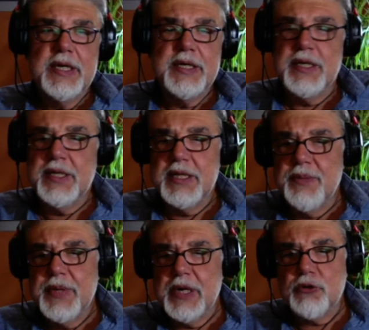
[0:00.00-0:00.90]
in
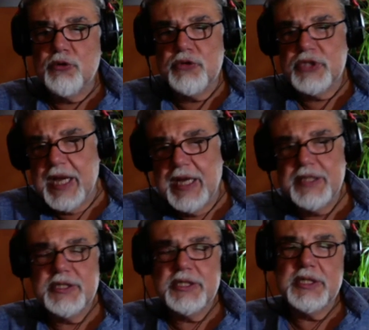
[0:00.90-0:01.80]
Libya could
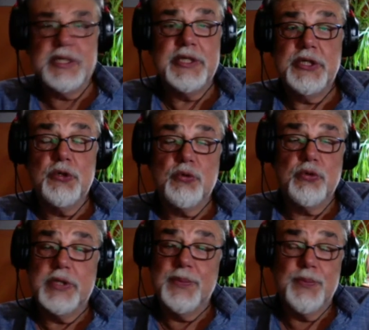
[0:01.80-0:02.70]
change. EU
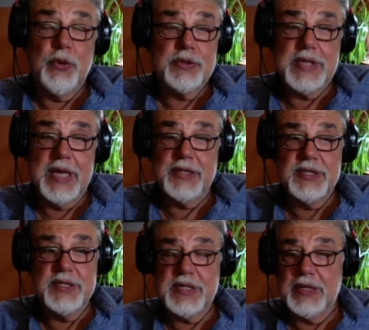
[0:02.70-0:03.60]
could impose
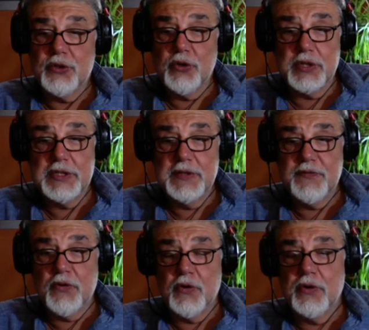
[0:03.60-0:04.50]
sanctions on Turkey
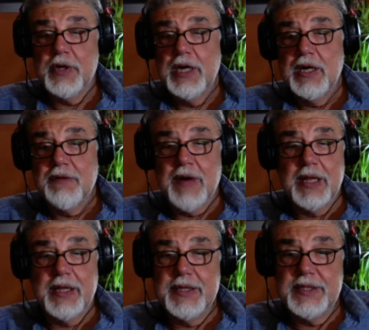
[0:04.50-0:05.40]
for
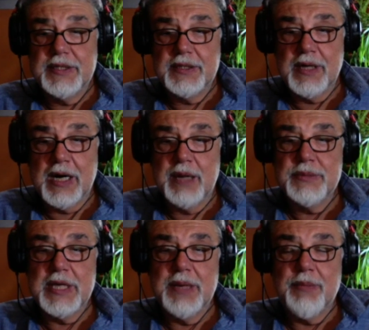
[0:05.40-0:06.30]
violating the arms
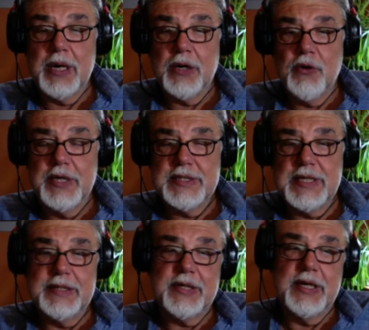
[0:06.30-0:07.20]
embargo,
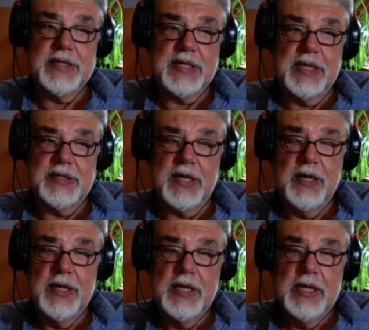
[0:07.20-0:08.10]
etc., etc.
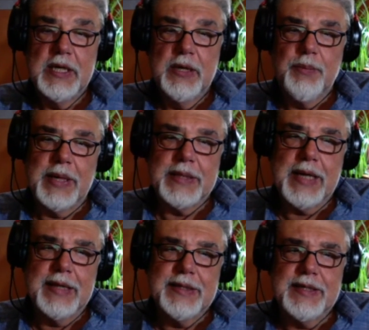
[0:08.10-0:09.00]
But
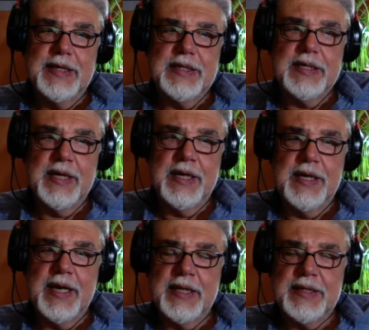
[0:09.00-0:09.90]
I think at